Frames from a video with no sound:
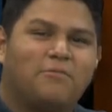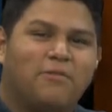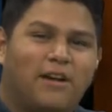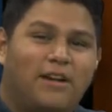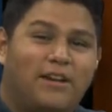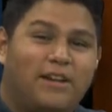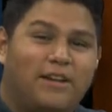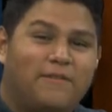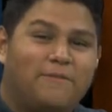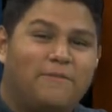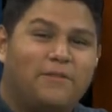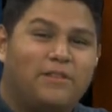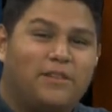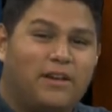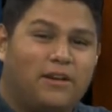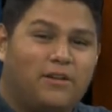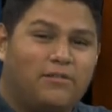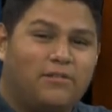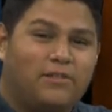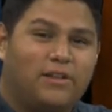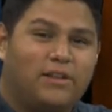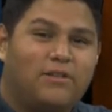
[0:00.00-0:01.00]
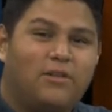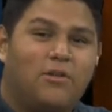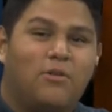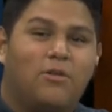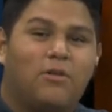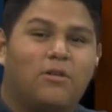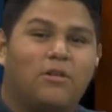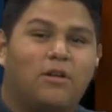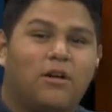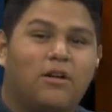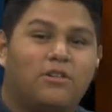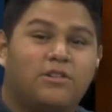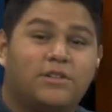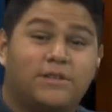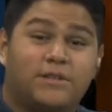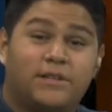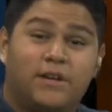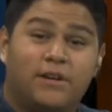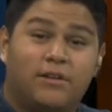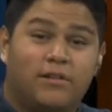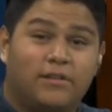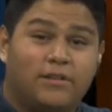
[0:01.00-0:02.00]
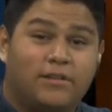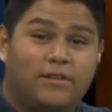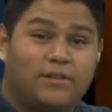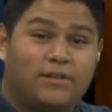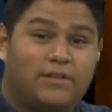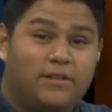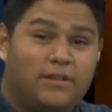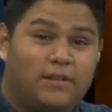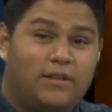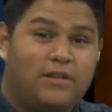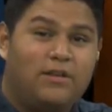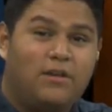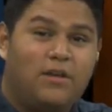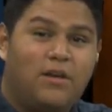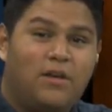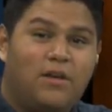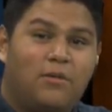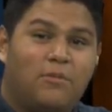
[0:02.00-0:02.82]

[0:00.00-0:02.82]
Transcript: writing for the outlet or are just curious to see